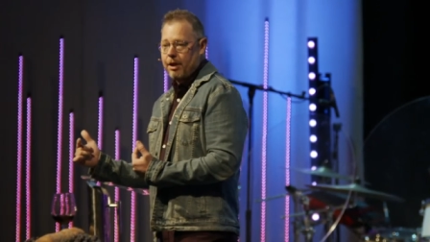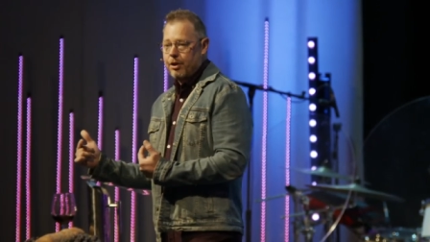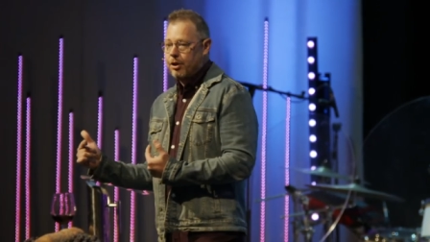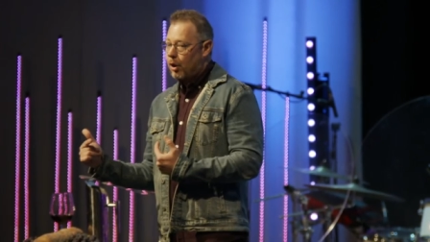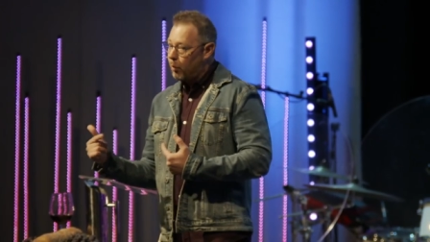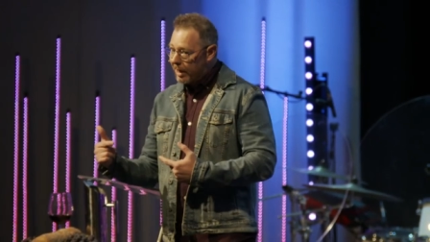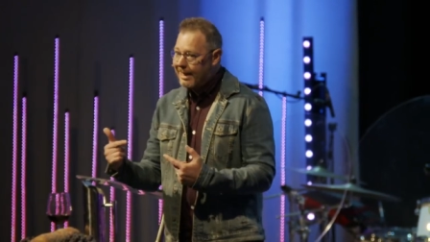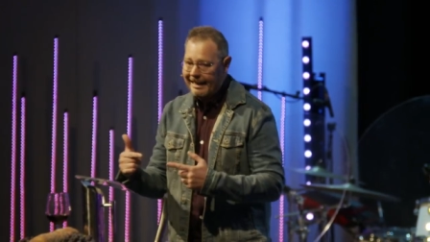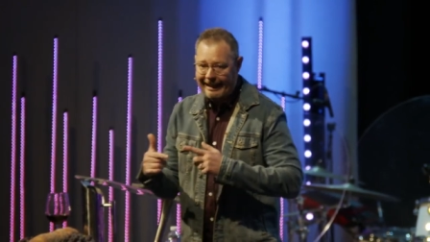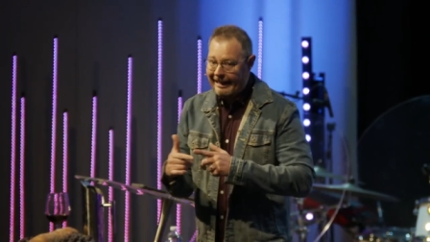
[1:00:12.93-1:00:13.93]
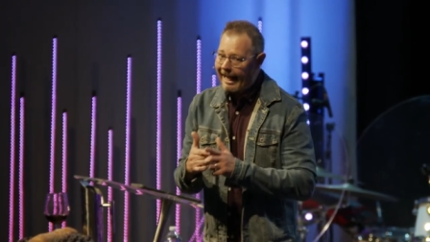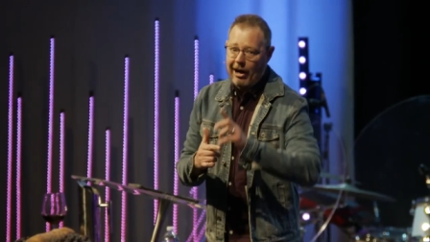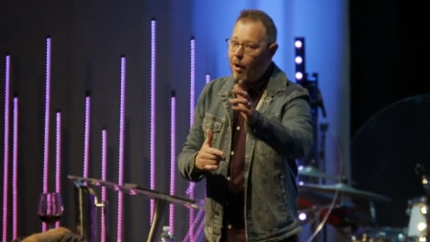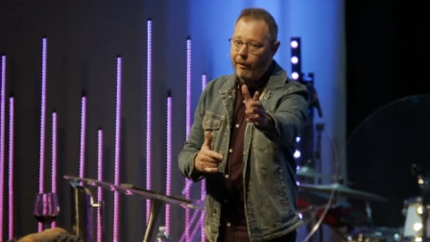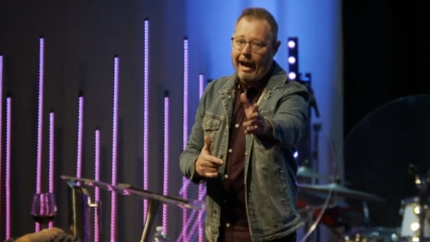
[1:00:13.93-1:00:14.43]
so we can get
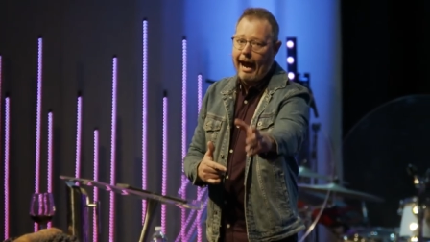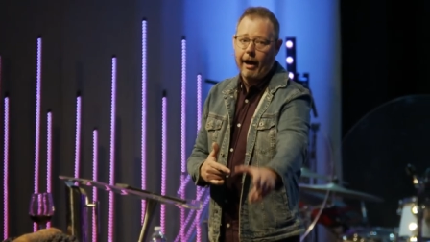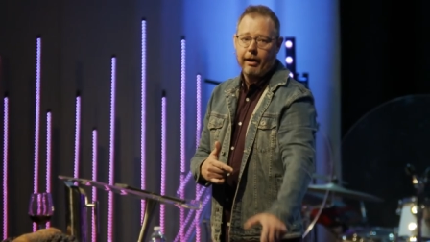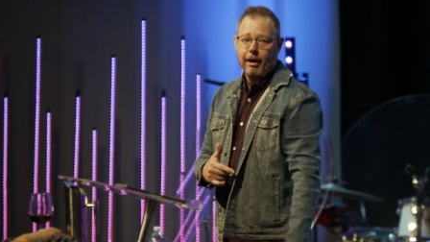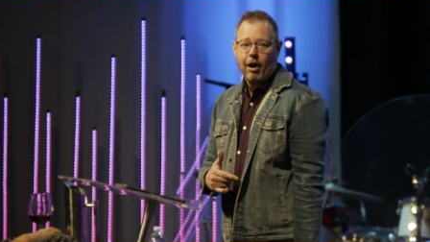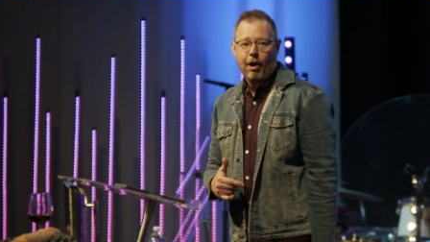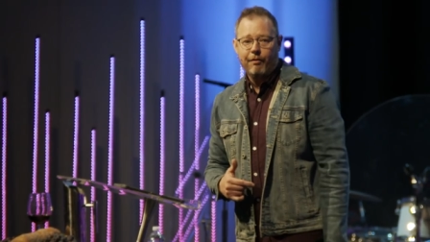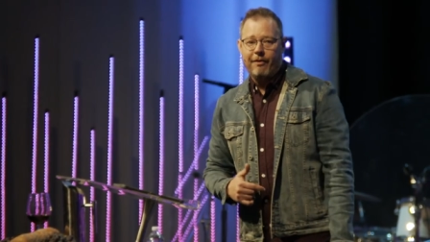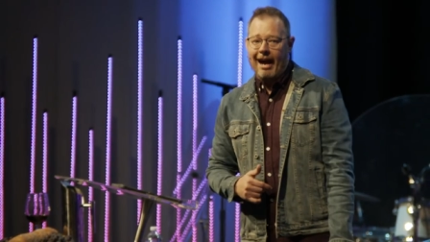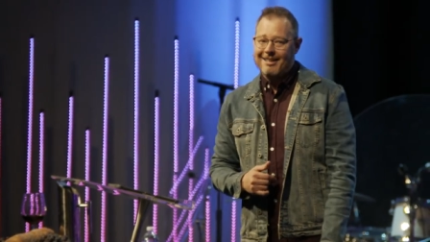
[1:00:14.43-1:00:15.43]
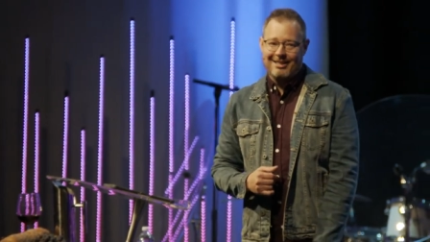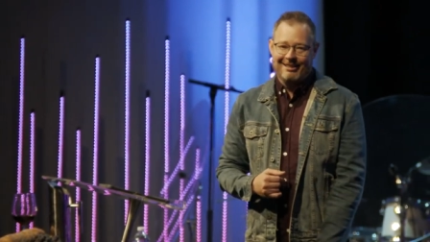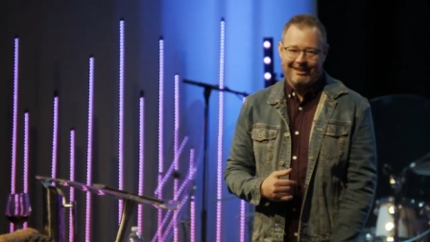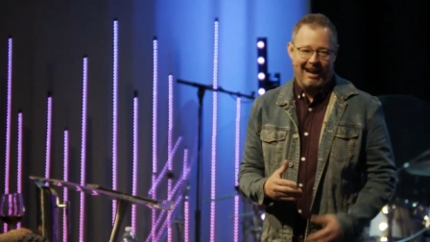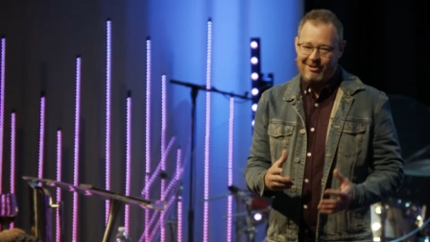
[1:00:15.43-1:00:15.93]
on out of
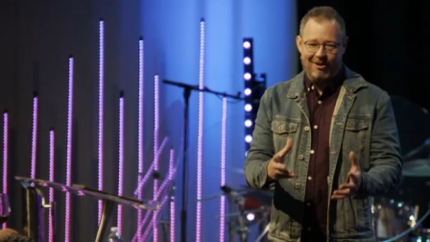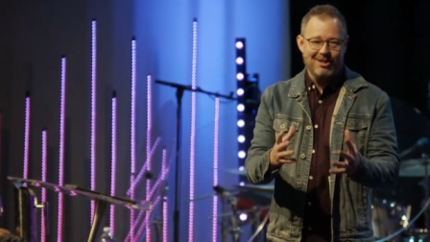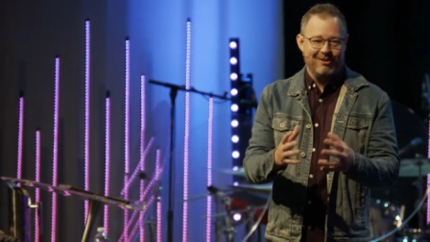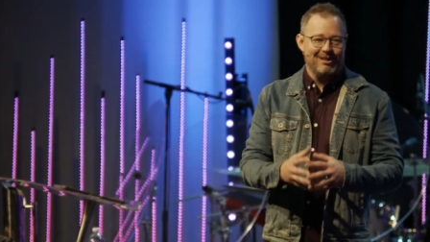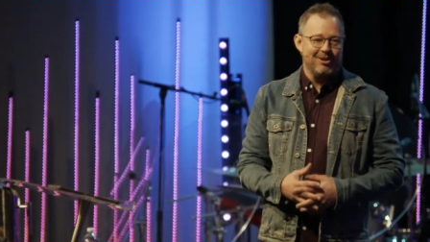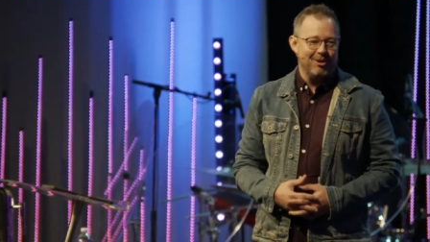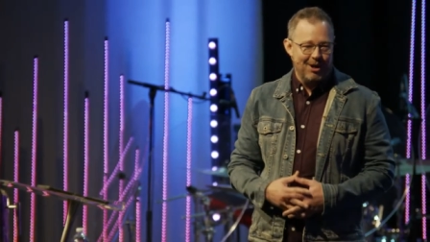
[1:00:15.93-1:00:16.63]
that grocery store.